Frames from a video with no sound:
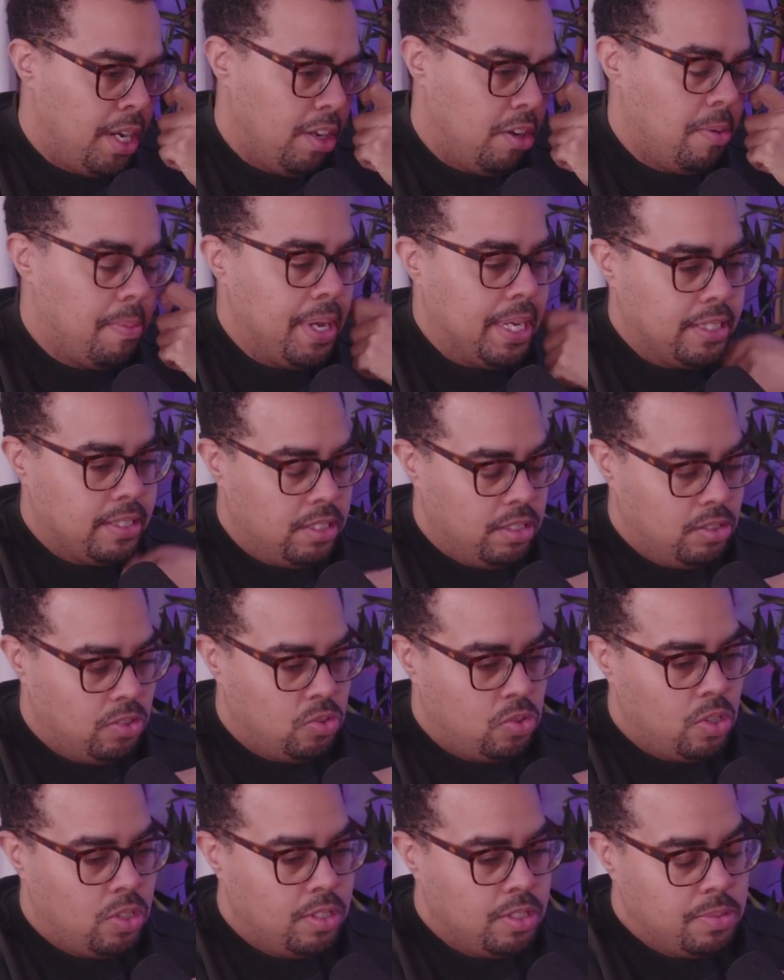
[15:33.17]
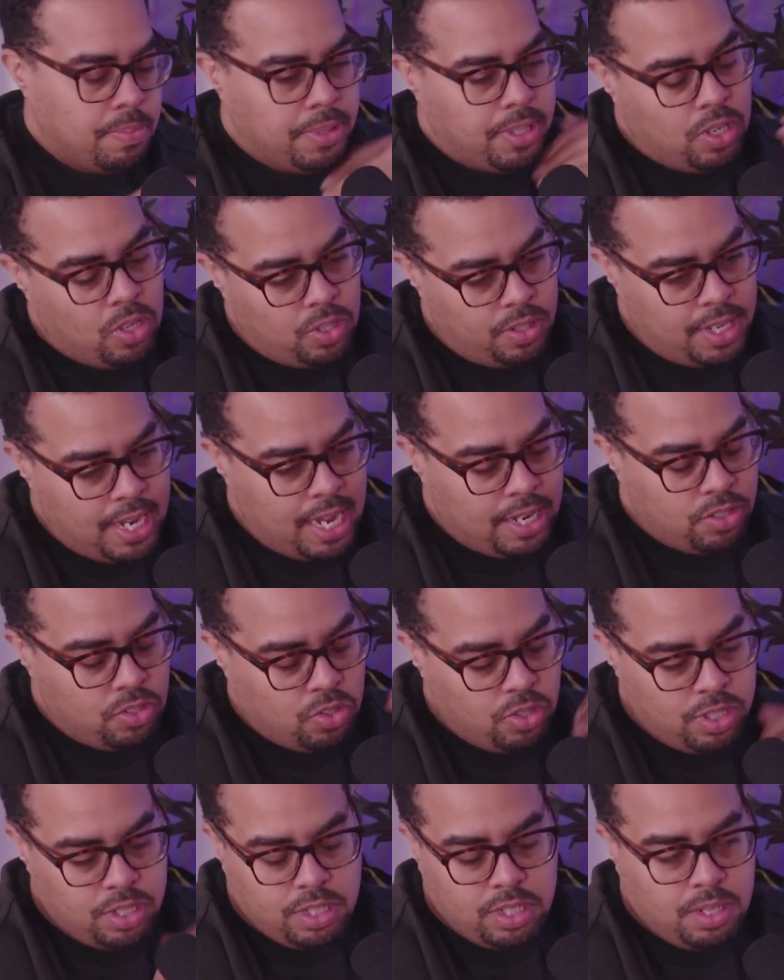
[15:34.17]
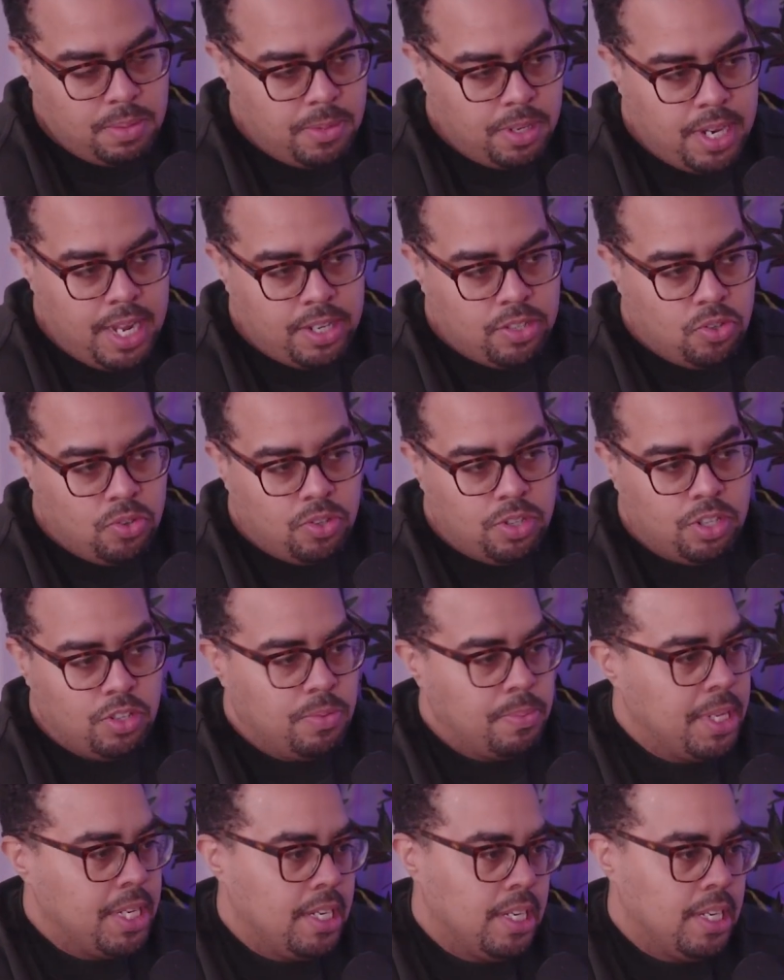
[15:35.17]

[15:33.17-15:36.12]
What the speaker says: Trying to go back to New Orleans, but not during the summer, not during the